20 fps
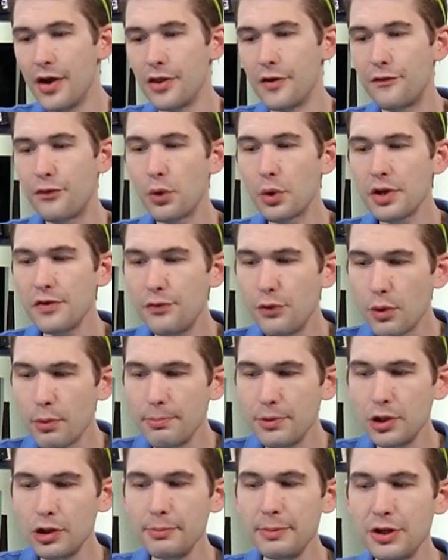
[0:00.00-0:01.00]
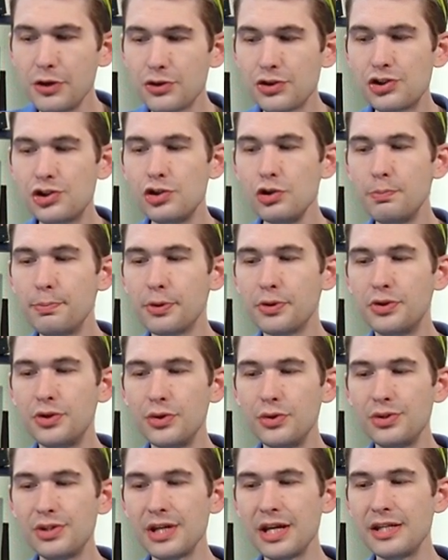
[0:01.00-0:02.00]
The 44mm Super
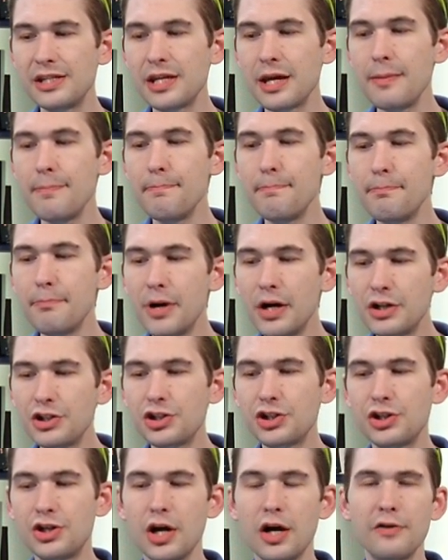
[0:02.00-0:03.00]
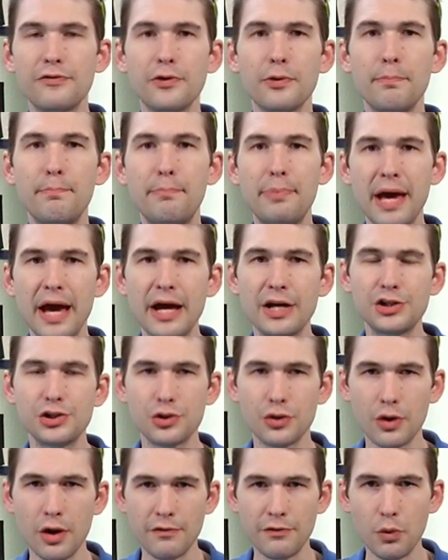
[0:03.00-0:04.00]
Deuce is a much tougher
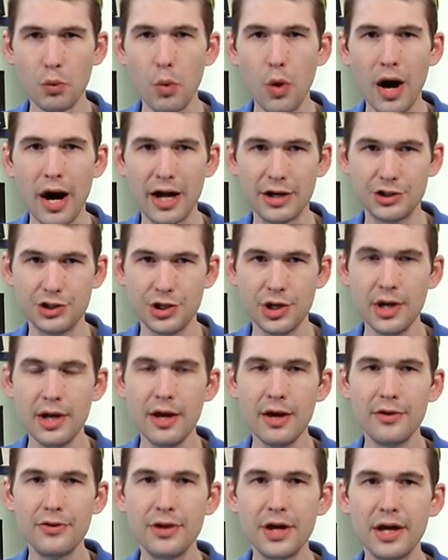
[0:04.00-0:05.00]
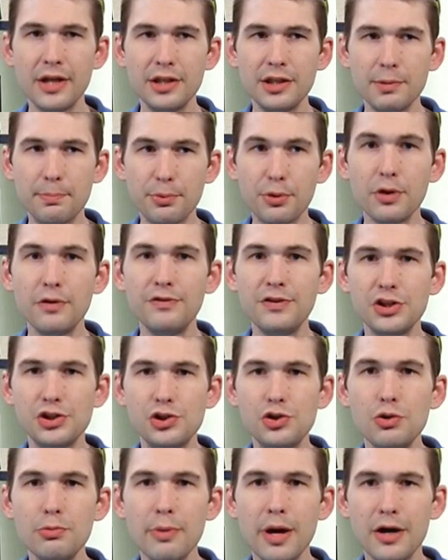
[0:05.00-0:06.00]
basher of a watch than the
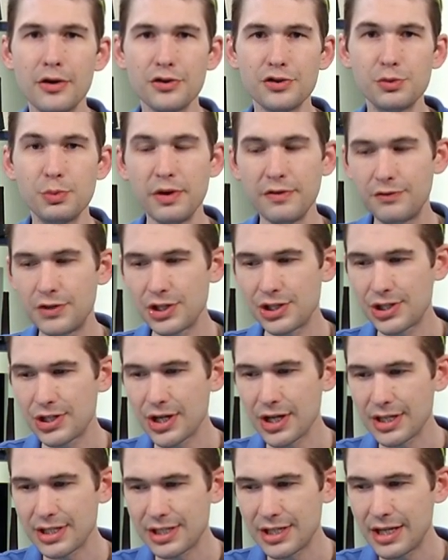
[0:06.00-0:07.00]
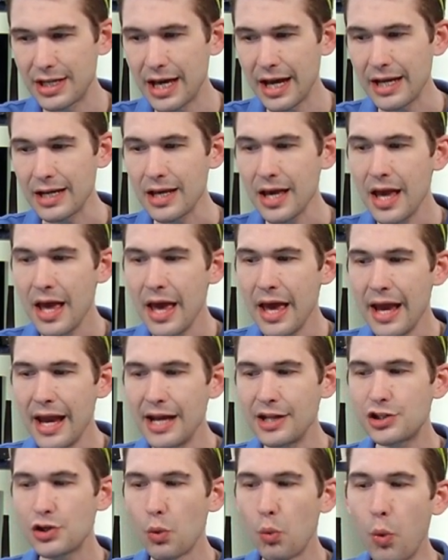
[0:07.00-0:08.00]
previous two models we've discussed tonight.
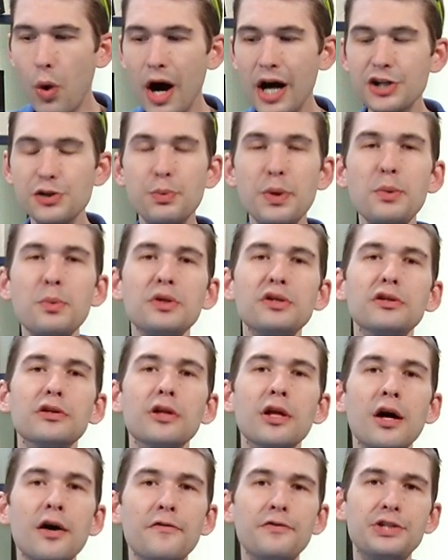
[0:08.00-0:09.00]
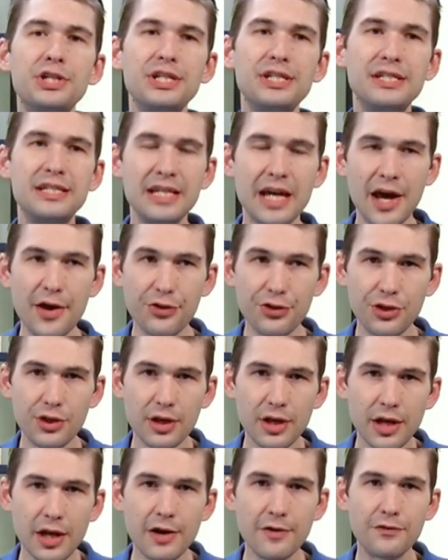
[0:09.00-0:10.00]
It's a watch we would love to death
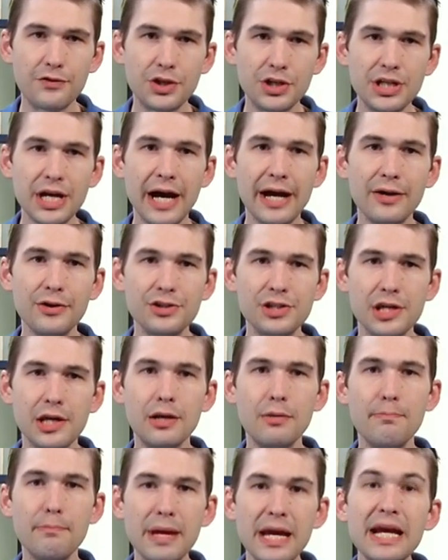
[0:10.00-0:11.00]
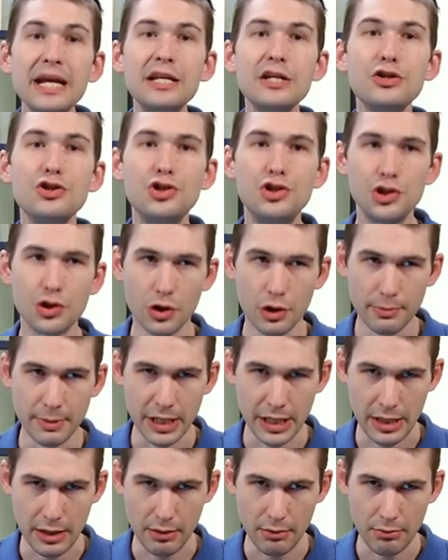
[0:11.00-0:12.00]
if the dial said made in
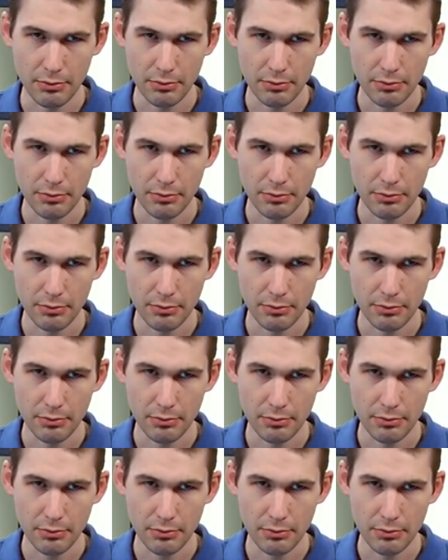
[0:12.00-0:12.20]
Germany.